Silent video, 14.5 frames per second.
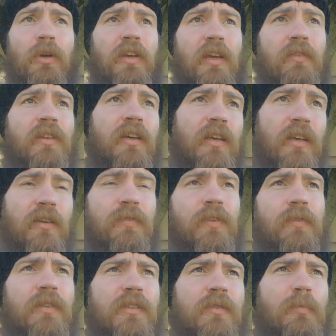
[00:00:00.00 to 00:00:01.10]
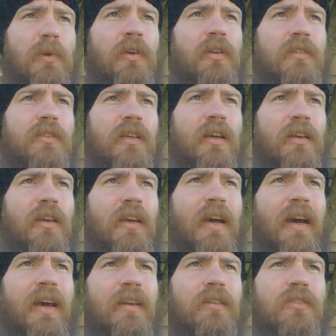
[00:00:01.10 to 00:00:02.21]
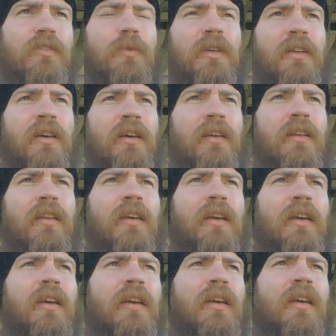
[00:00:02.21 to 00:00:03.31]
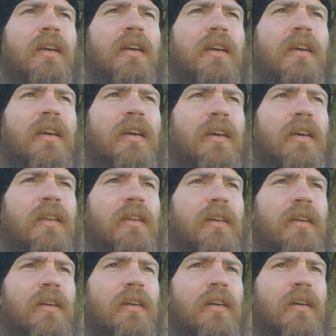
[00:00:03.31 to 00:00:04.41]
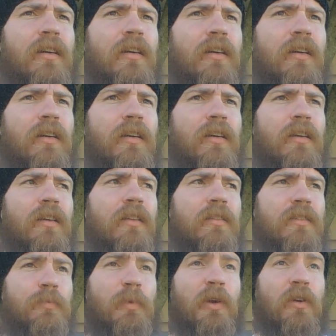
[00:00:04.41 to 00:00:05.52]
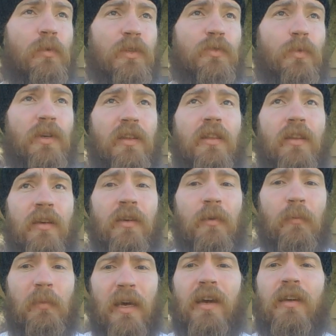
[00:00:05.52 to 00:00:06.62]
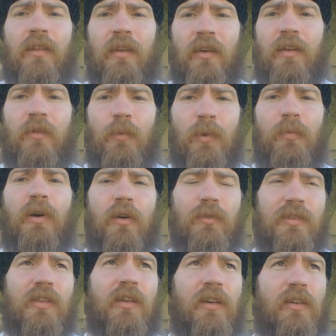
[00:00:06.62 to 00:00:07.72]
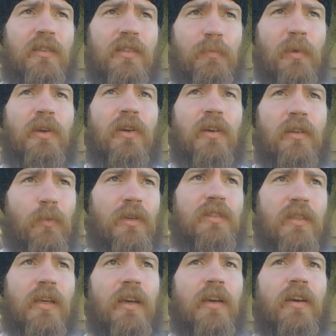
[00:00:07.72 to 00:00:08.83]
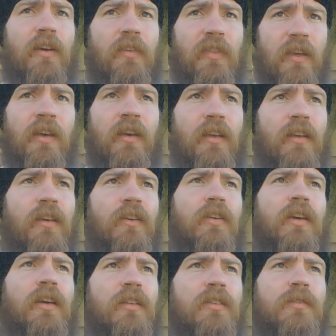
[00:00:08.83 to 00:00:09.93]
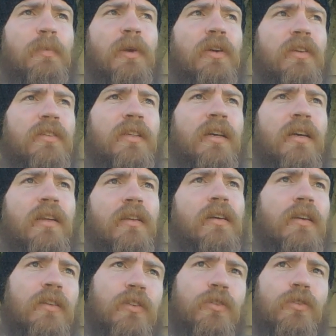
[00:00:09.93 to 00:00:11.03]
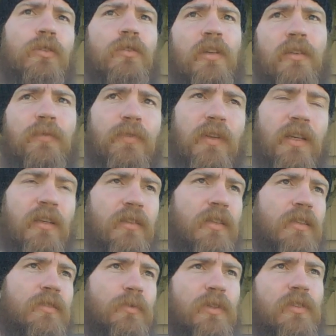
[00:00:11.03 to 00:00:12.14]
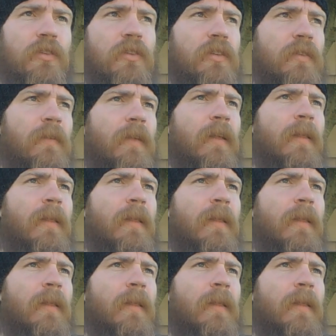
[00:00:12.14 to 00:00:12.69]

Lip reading: given the gift of the spirit to kind of guide us or whatnot. And the Spirit was with them back then when Paul was there. The Spirit was there then. Okay, the Spirit is not a dude in the flesh. That's retarded.